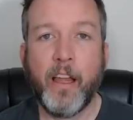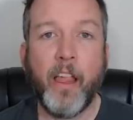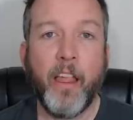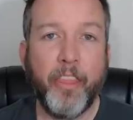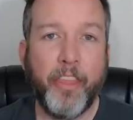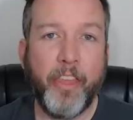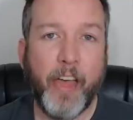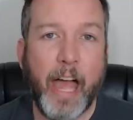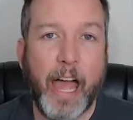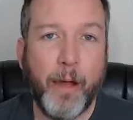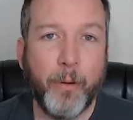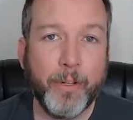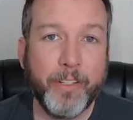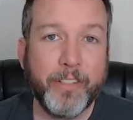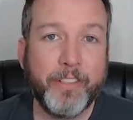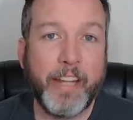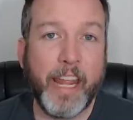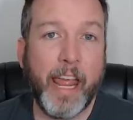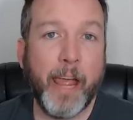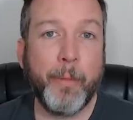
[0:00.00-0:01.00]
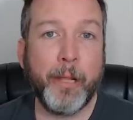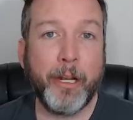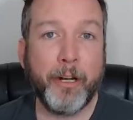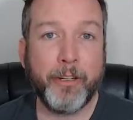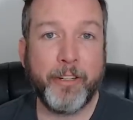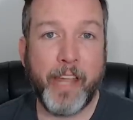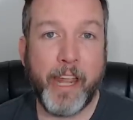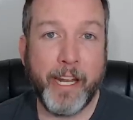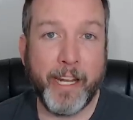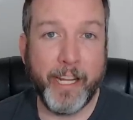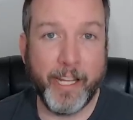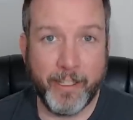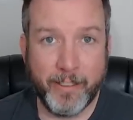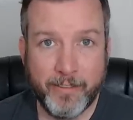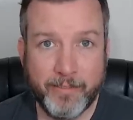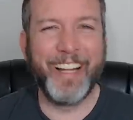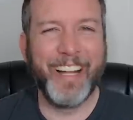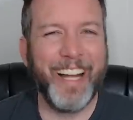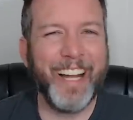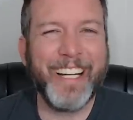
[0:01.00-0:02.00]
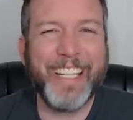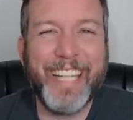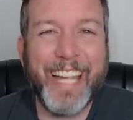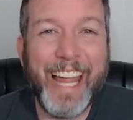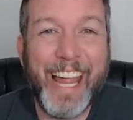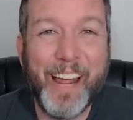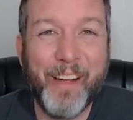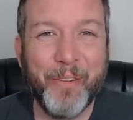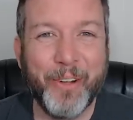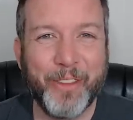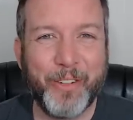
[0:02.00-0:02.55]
That was damn entertaining. Again,